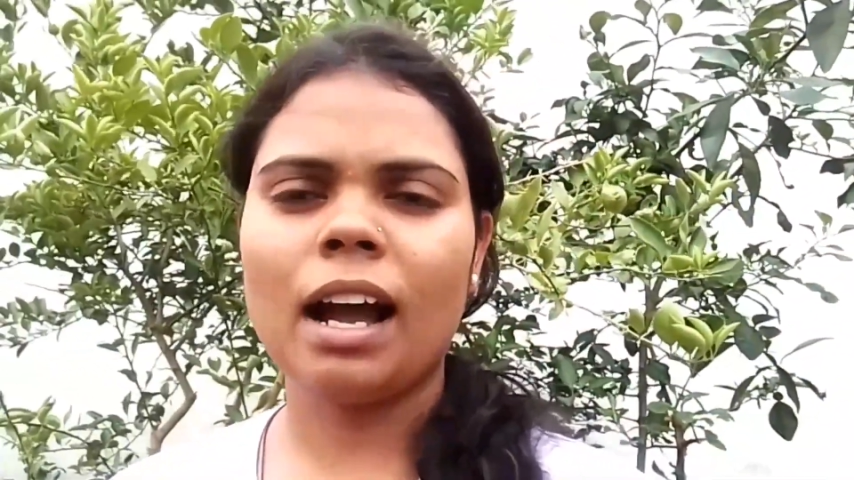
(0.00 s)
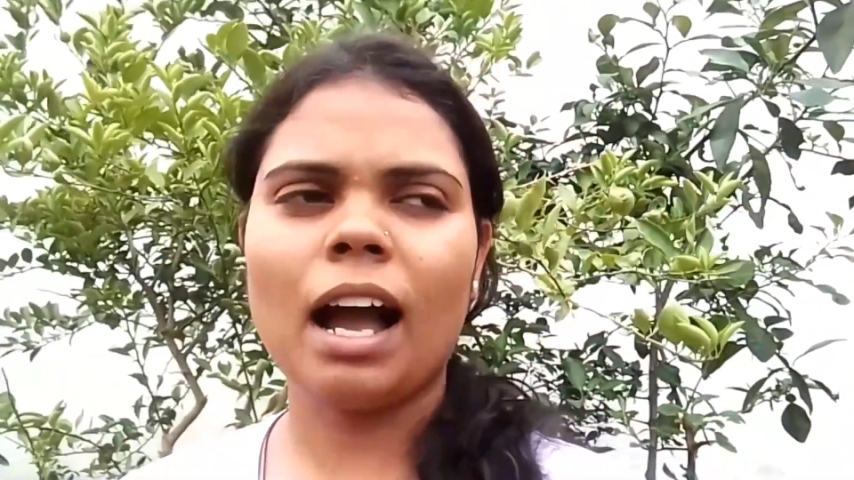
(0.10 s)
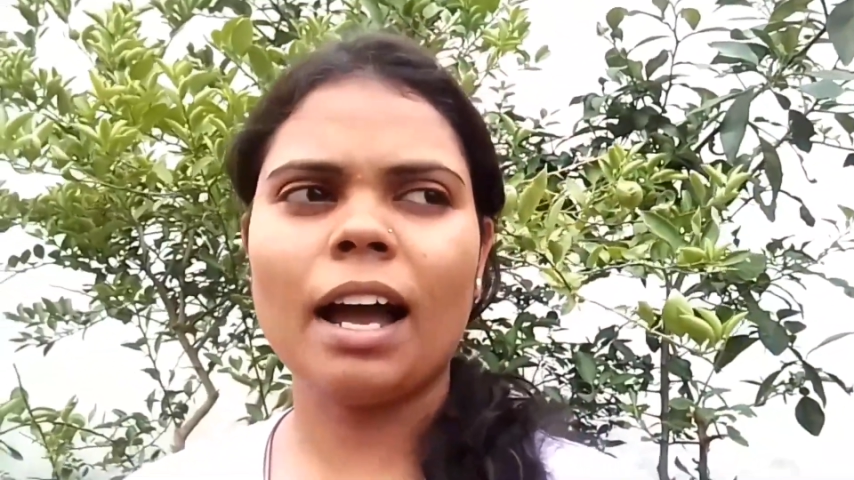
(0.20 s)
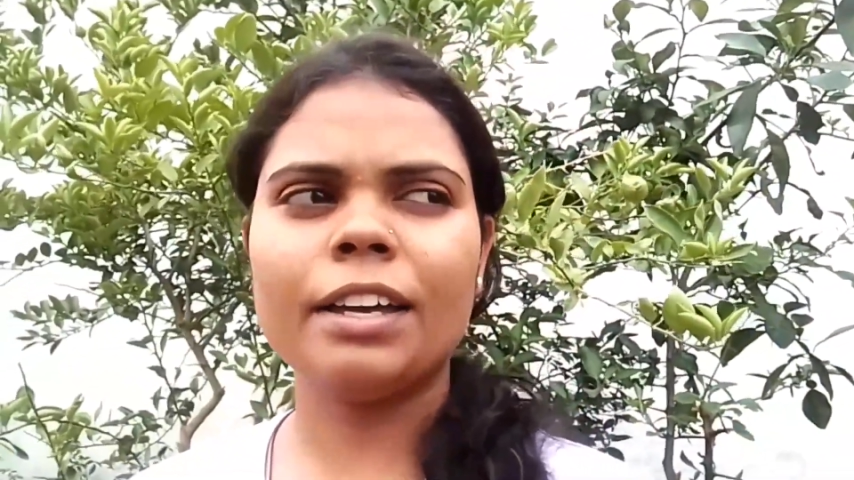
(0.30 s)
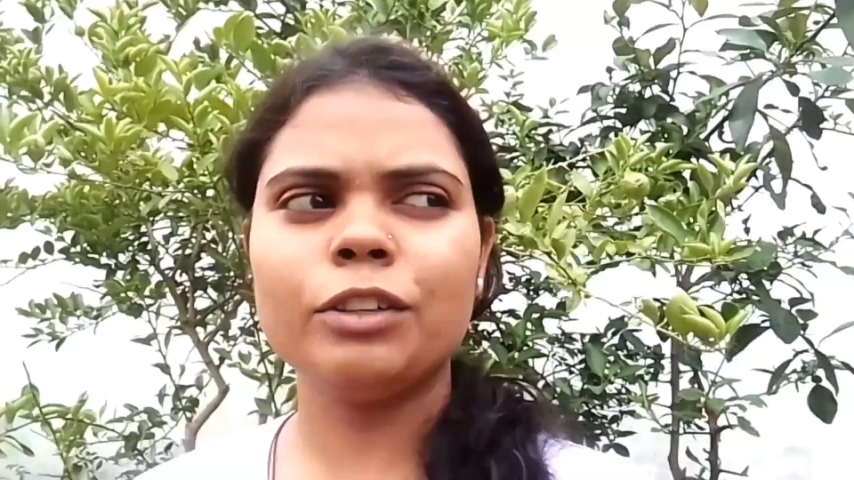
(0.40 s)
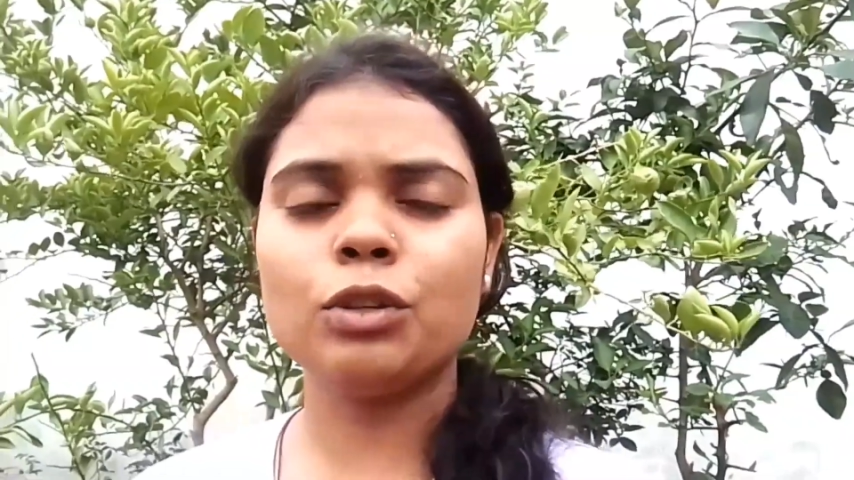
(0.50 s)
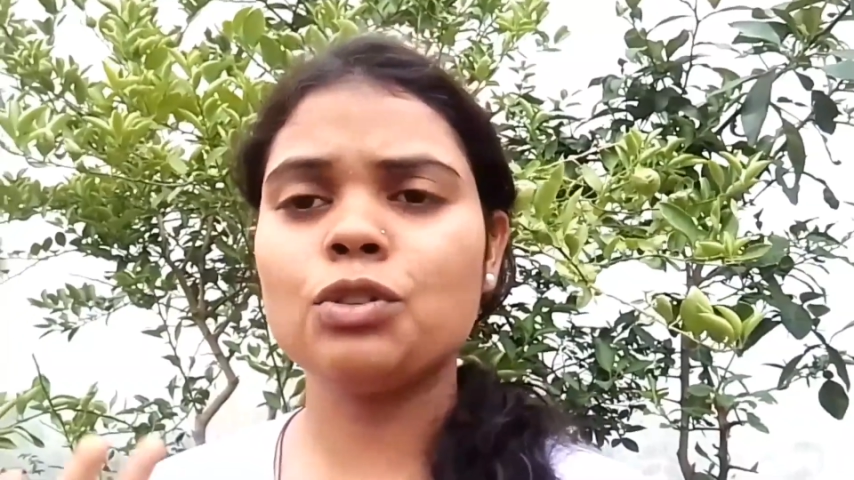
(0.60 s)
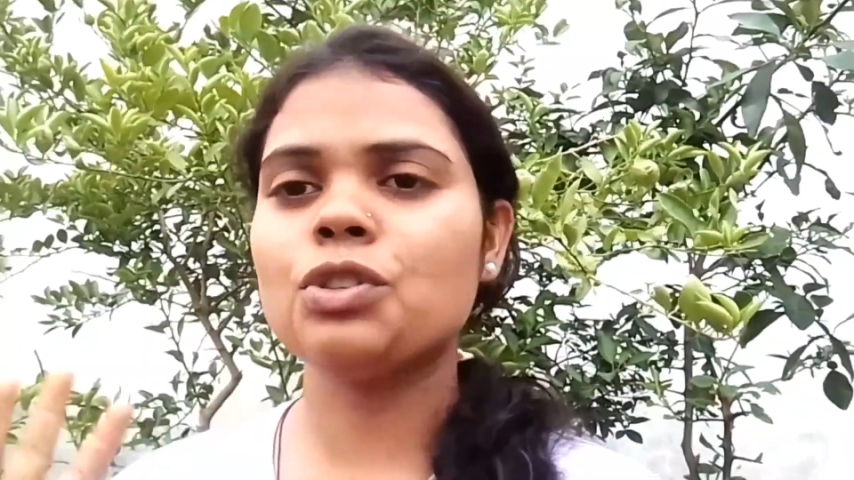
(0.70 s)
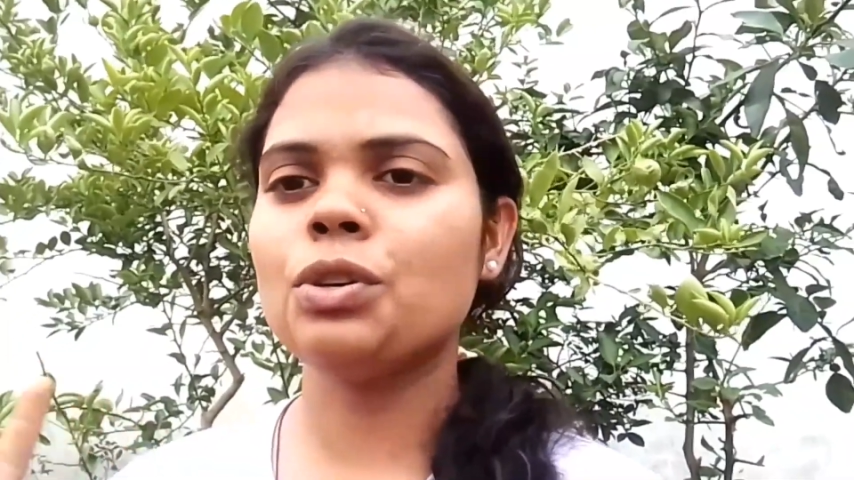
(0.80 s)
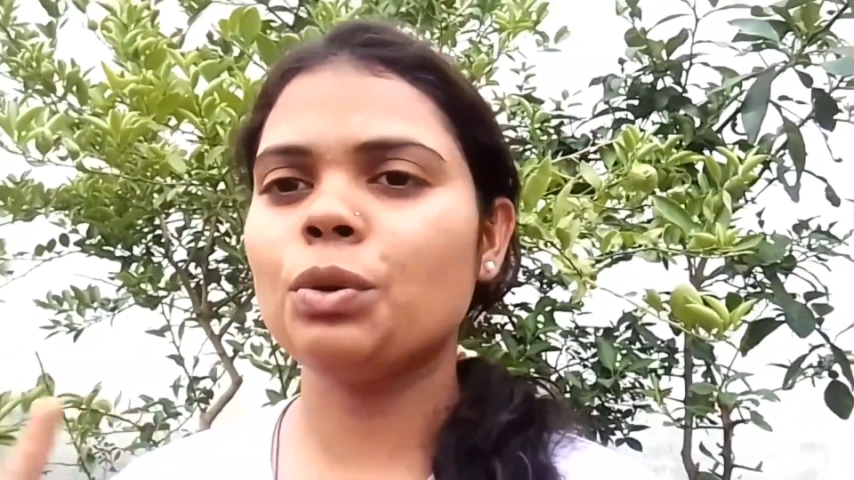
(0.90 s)
I
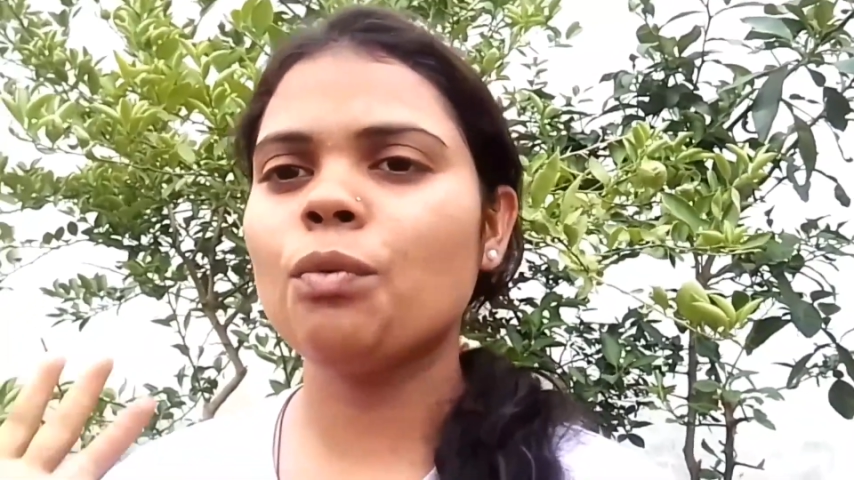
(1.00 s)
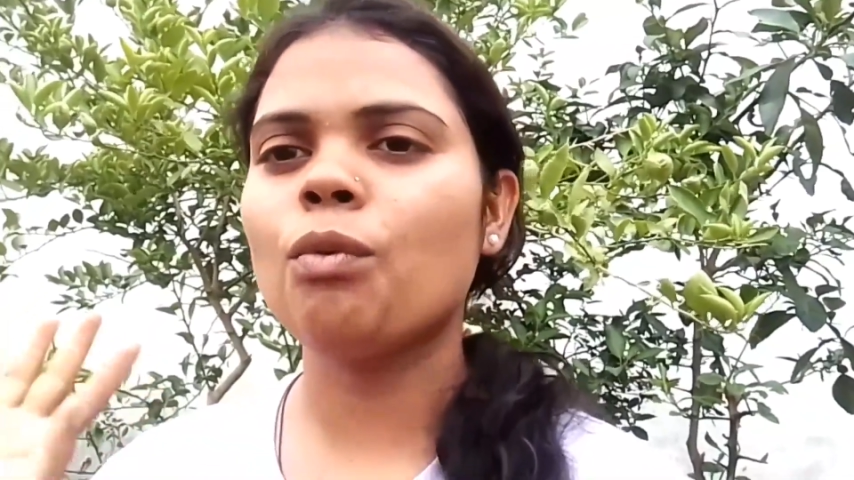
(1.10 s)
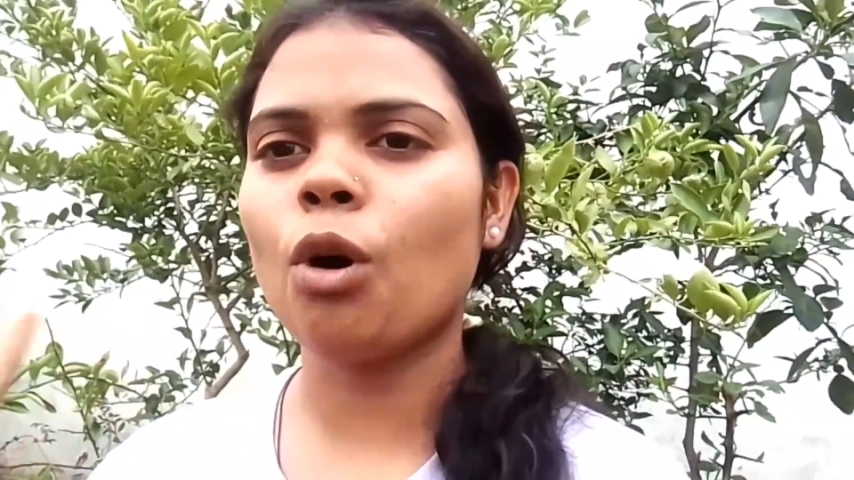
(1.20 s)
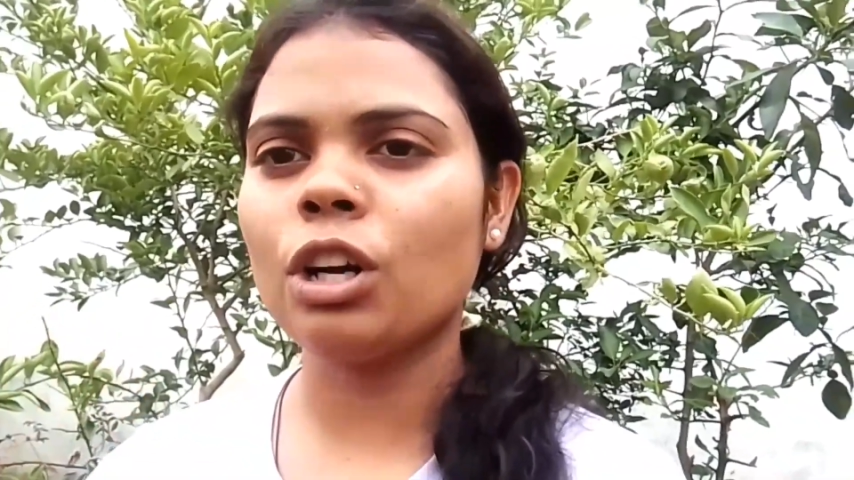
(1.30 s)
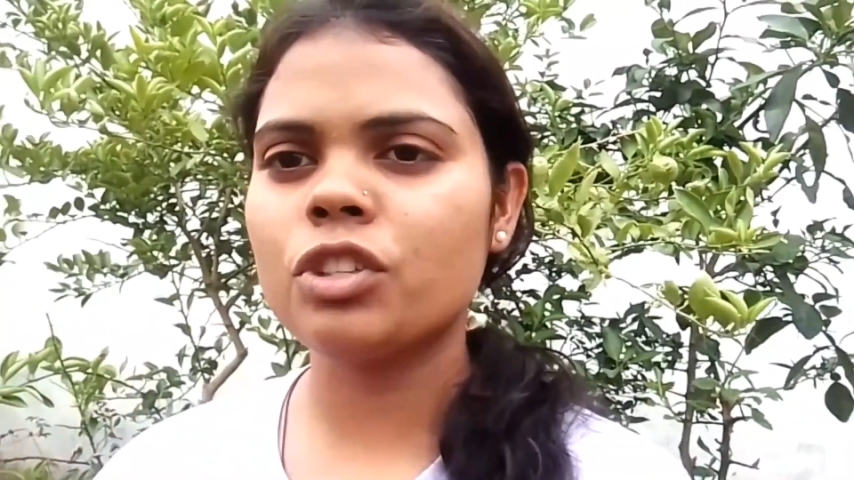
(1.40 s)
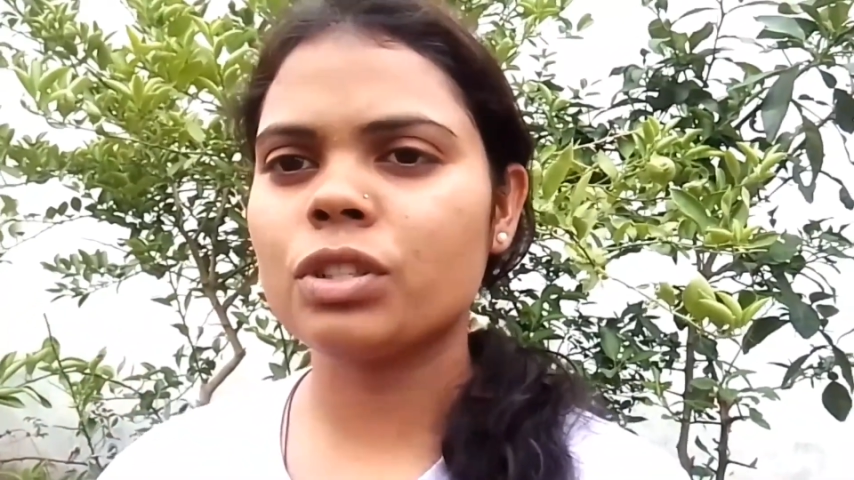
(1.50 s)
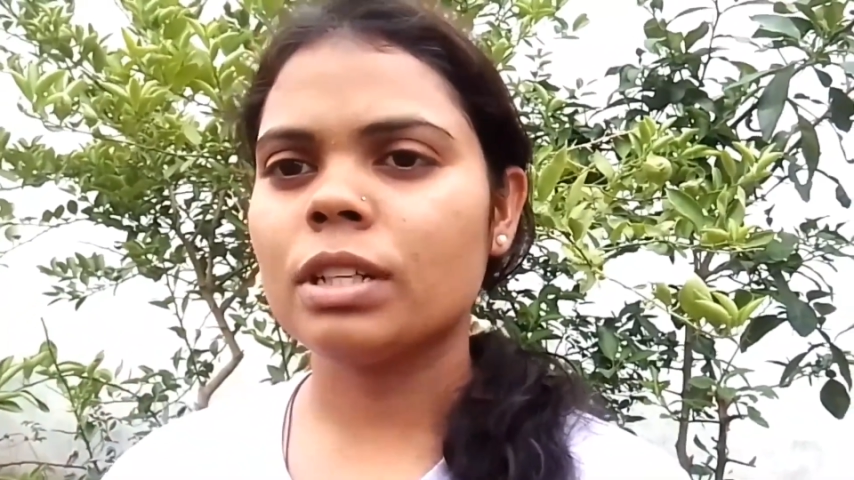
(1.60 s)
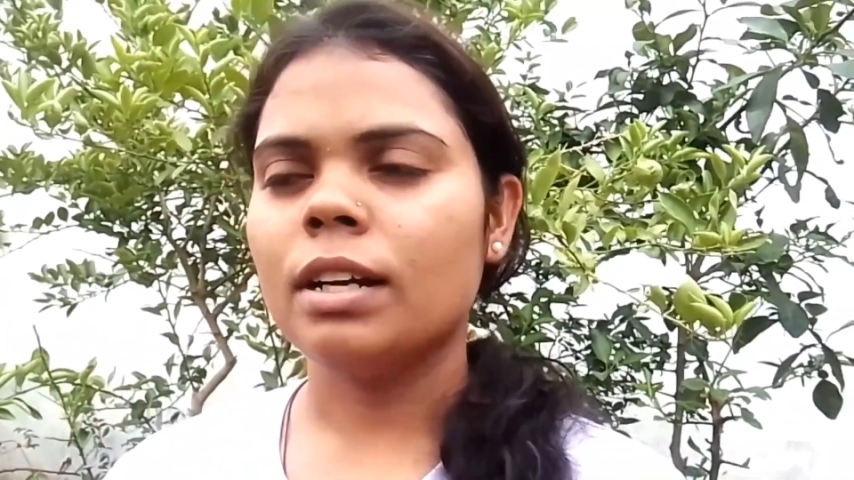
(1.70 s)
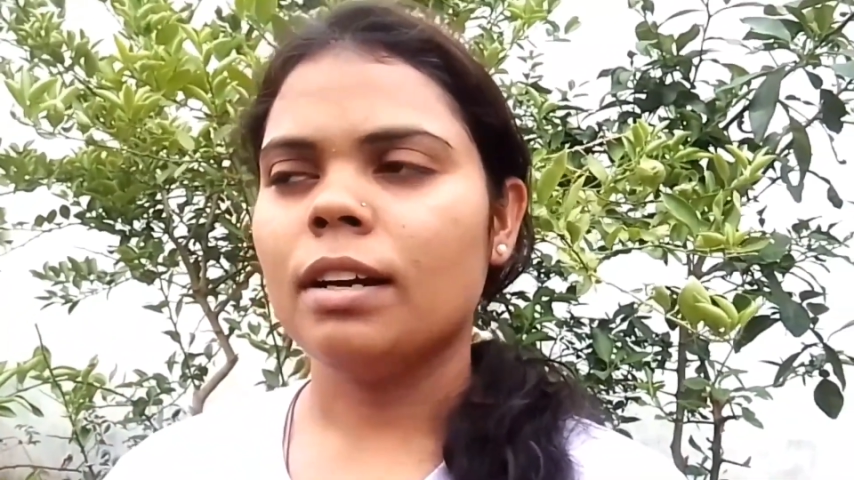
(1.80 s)
used to watch